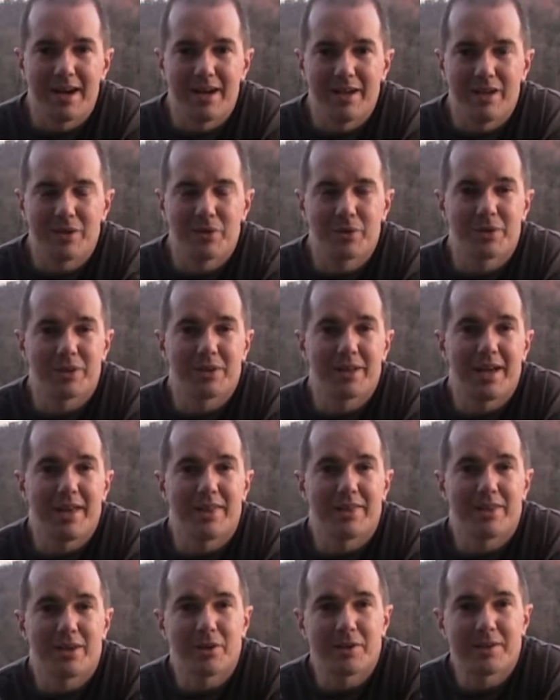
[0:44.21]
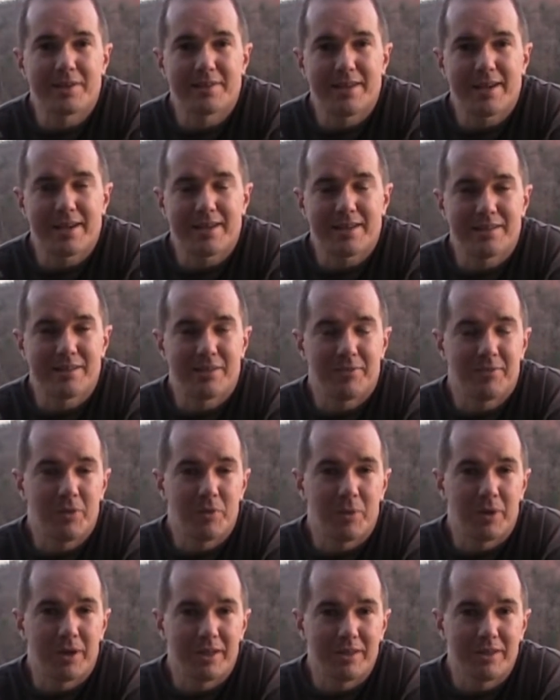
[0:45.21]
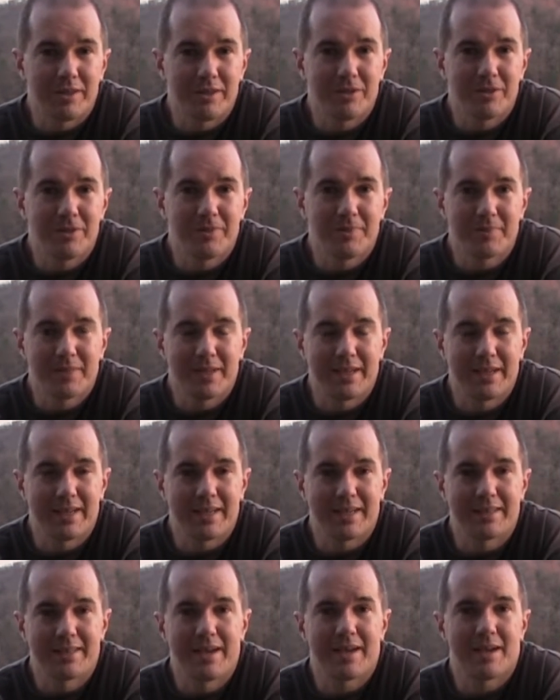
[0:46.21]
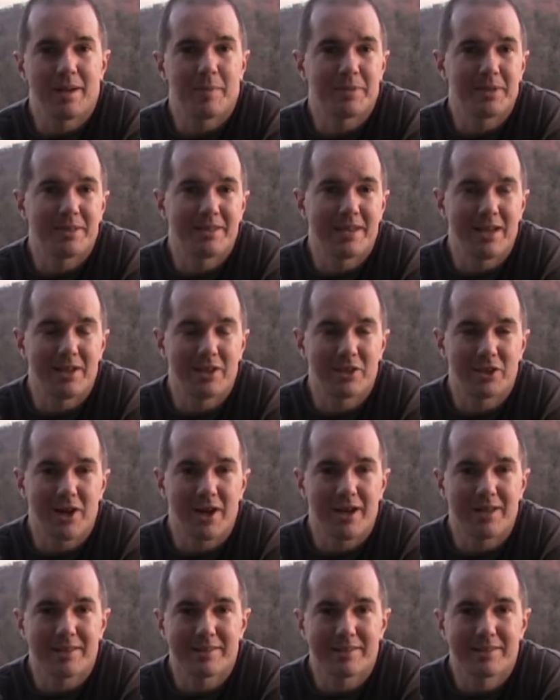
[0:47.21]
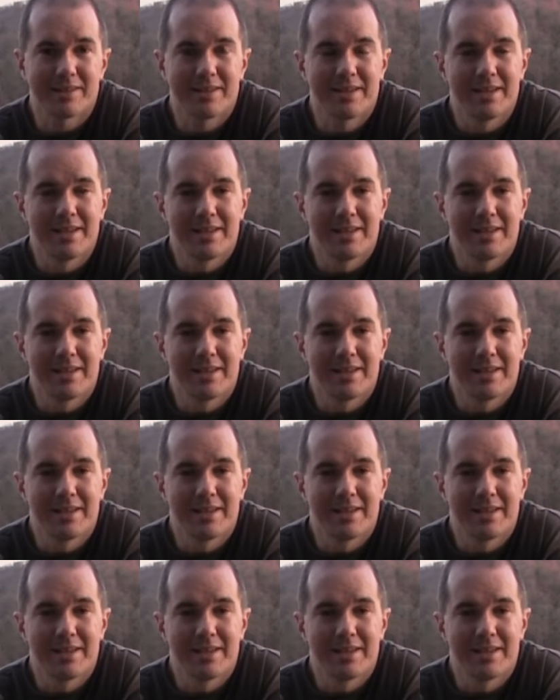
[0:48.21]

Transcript: it'll delay 30 seconds if you want it to, and it can take up to 10 shots.